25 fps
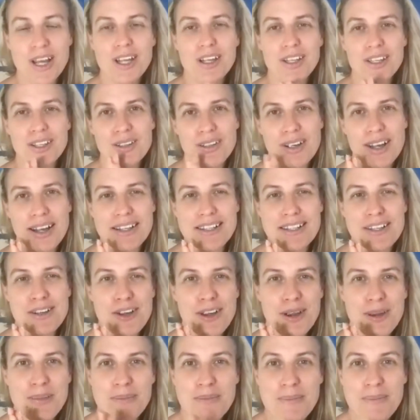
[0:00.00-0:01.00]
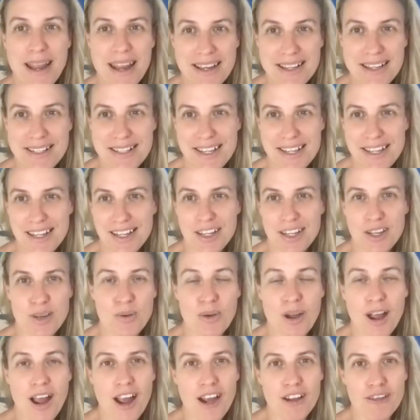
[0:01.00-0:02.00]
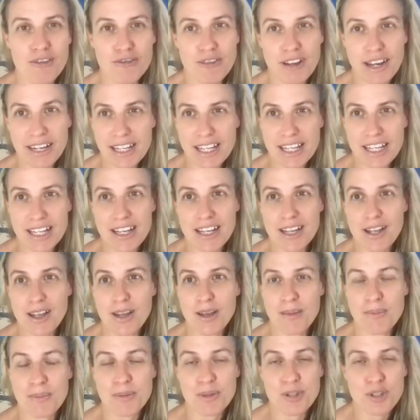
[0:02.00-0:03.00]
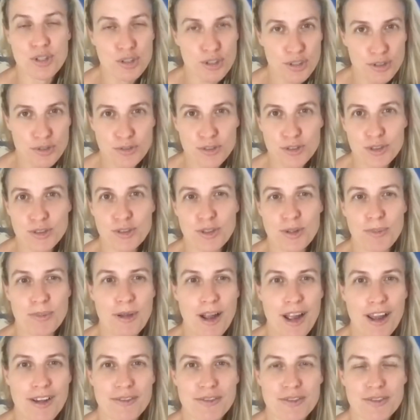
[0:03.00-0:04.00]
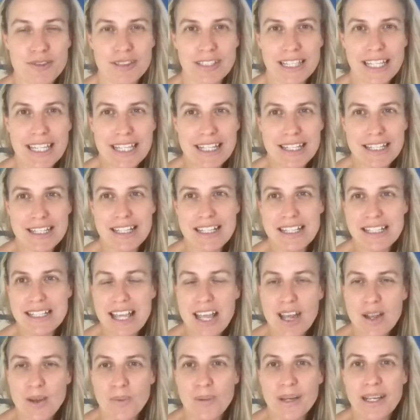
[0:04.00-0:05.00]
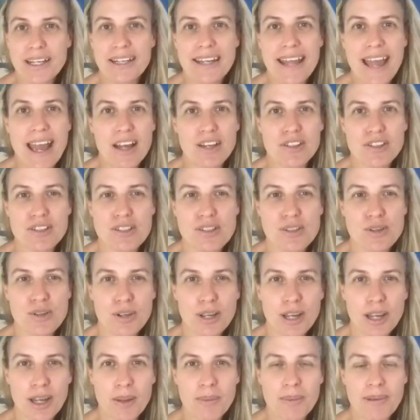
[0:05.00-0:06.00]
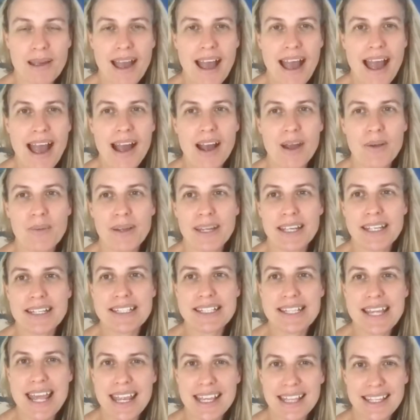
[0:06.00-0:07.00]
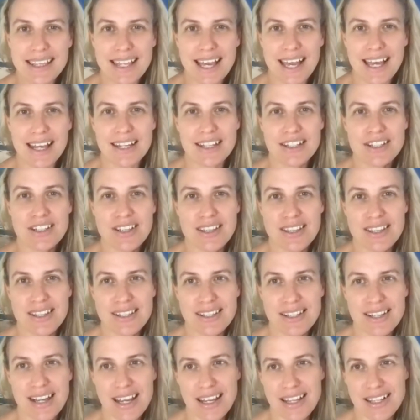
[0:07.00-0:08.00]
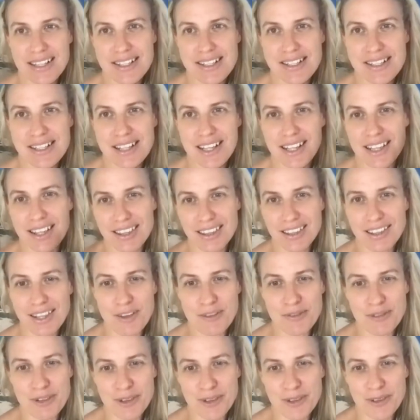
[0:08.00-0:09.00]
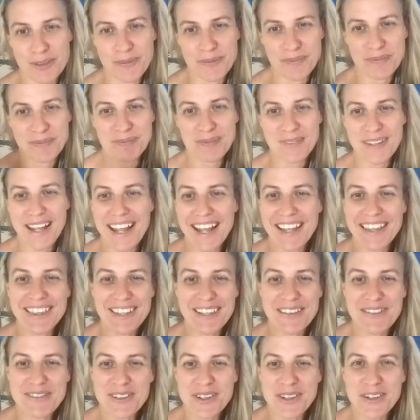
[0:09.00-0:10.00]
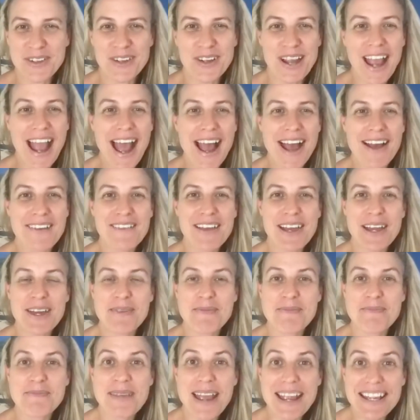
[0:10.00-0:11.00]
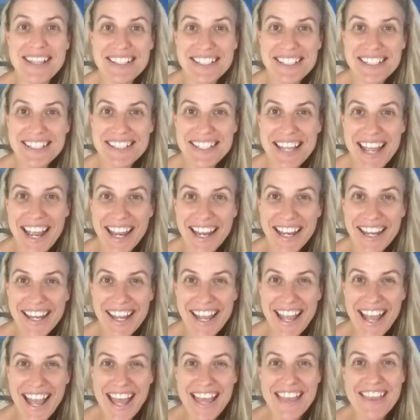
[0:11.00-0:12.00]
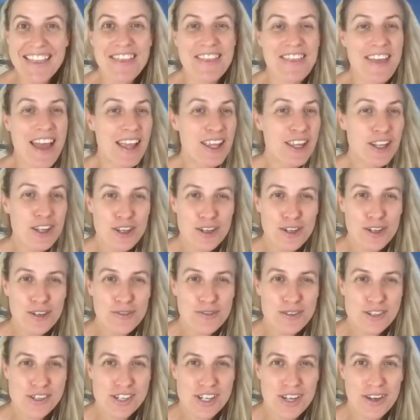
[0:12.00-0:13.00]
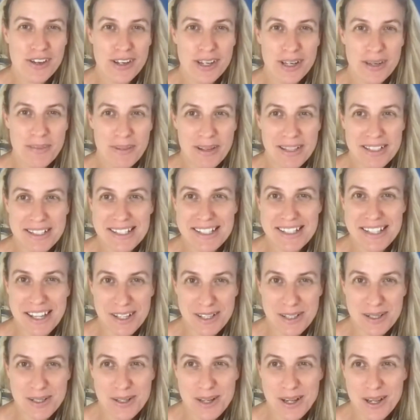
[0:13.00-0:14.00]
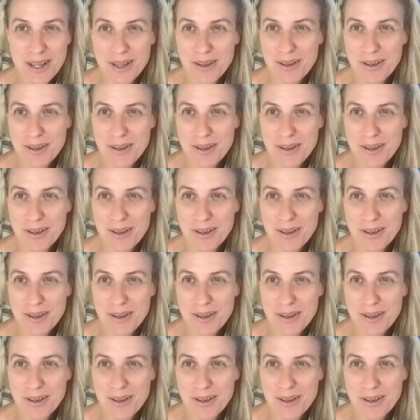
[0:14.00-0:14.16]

You guys are amazing. You are already beautiful, mindful leaders. We are now just talking about how we can take that to the next level. I love you. Have an amazing day. Thank you for sharing my son